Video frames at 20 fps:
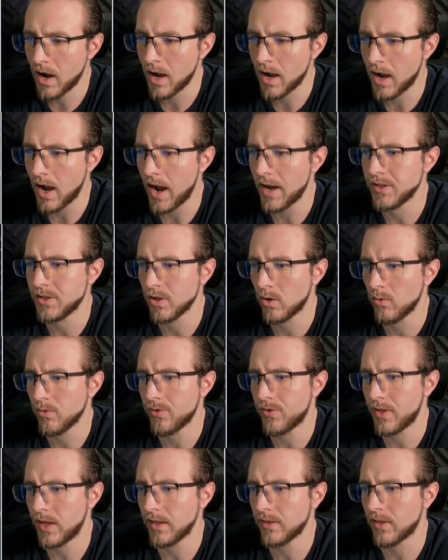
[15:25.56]
I
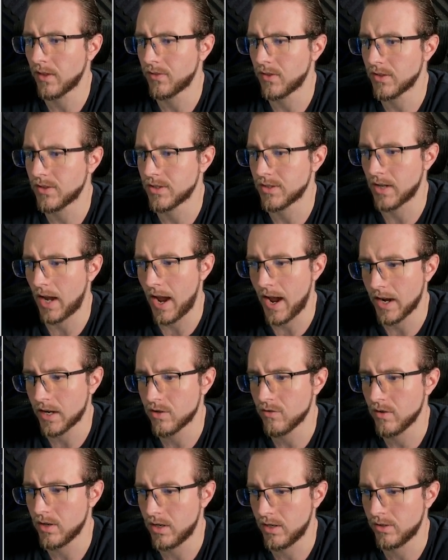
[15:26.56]
don't think that this is
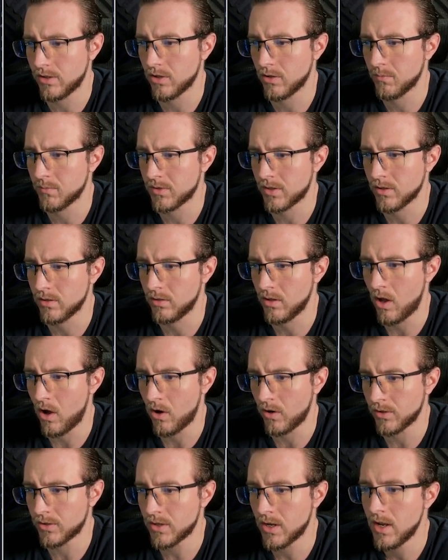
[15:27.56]
accurate in terms of the
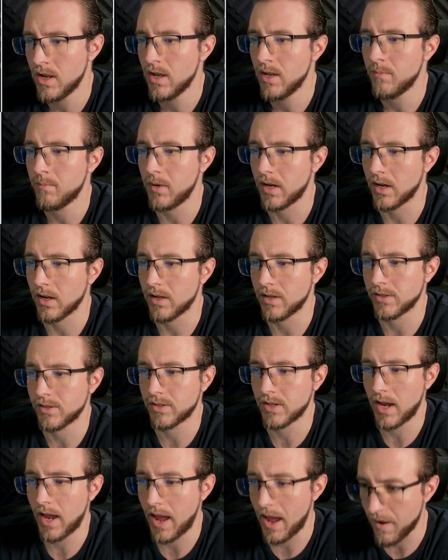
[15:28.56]
longs
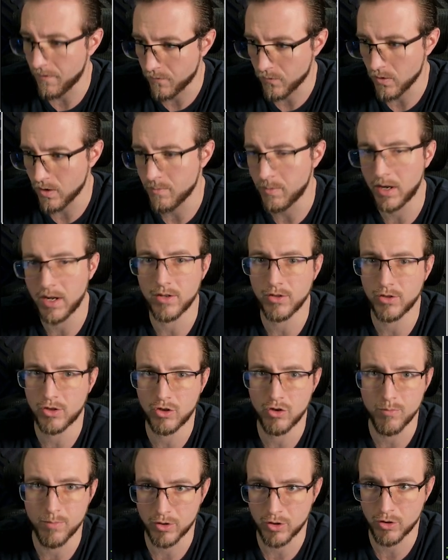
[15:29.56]
because everybody is
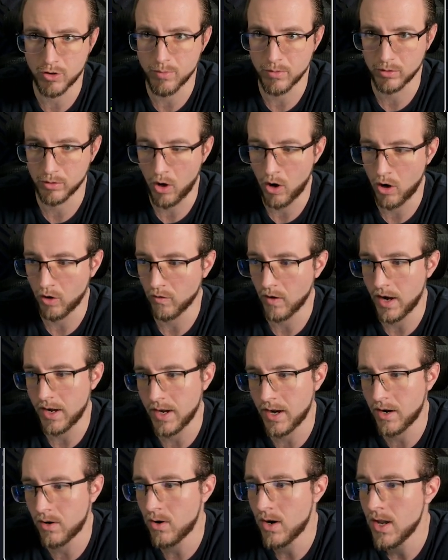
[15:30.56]
super, super long
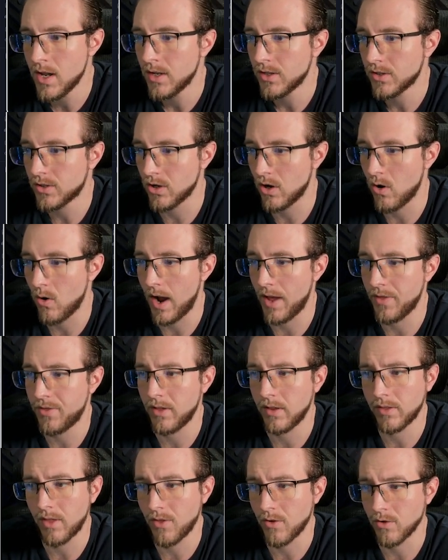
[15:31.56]
right now. So I
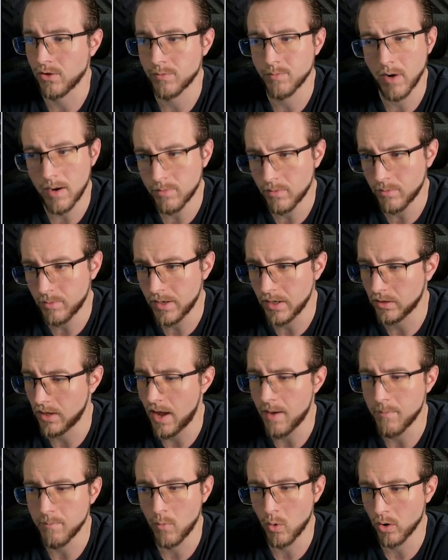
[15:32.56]
think that there's probably a
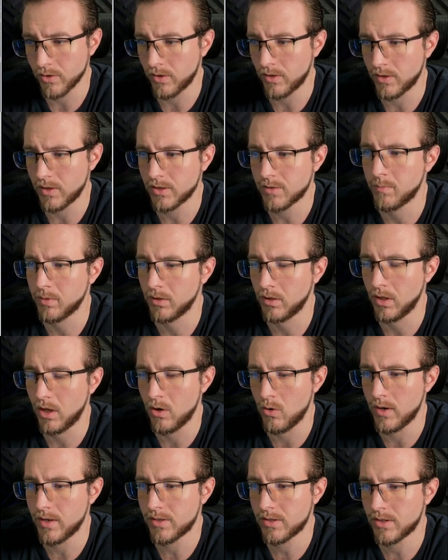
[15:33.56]
lot more than this
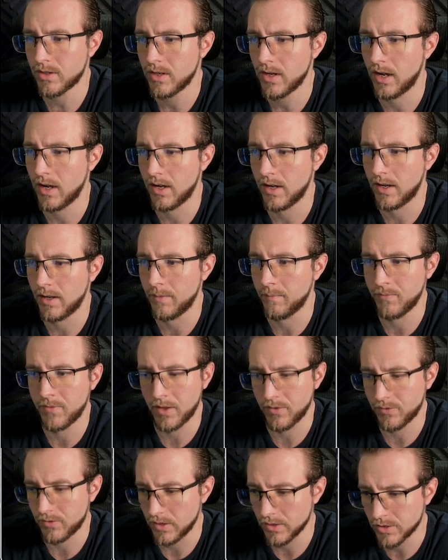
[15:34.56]
below us
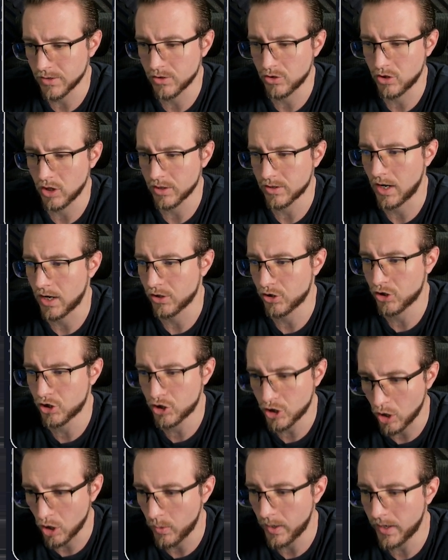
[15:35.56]
that this is just not
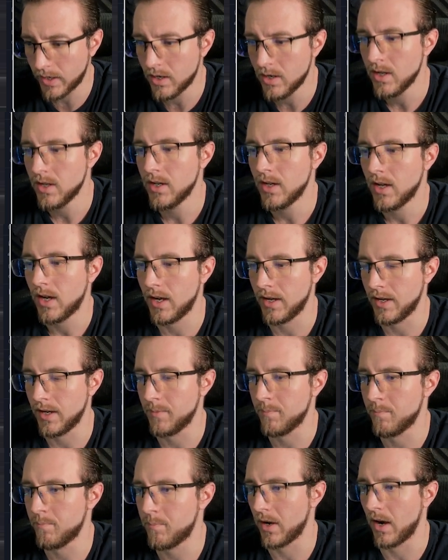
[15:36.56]
showing.
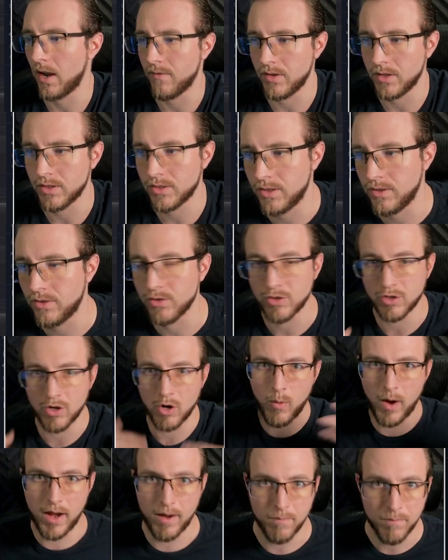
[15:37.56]
But obviously, there's
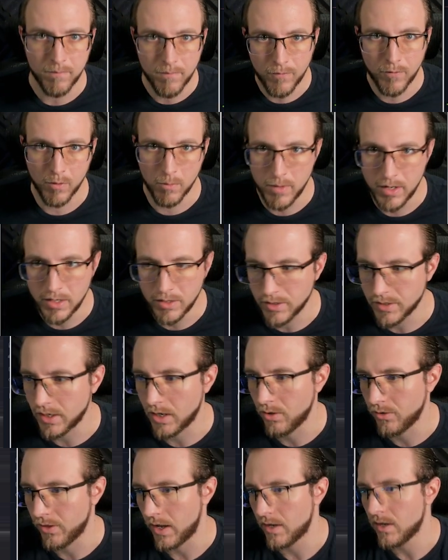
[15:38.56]
no way for me to
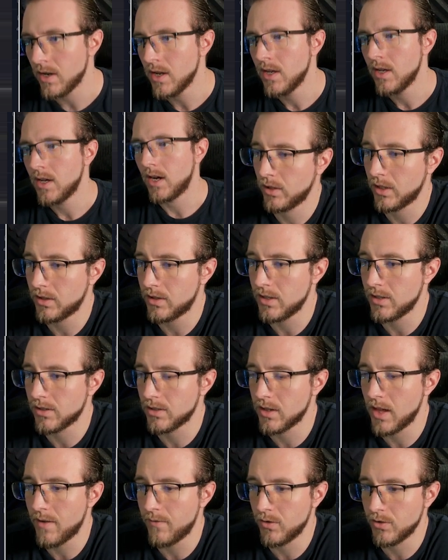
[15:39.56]
tell that. Look at
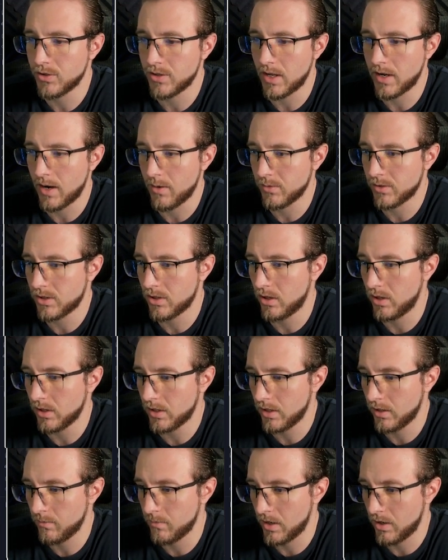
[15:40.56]
these levels that I was
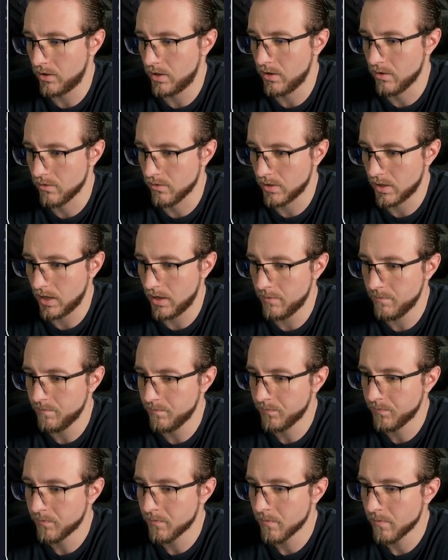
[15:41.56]
talking about here, okay?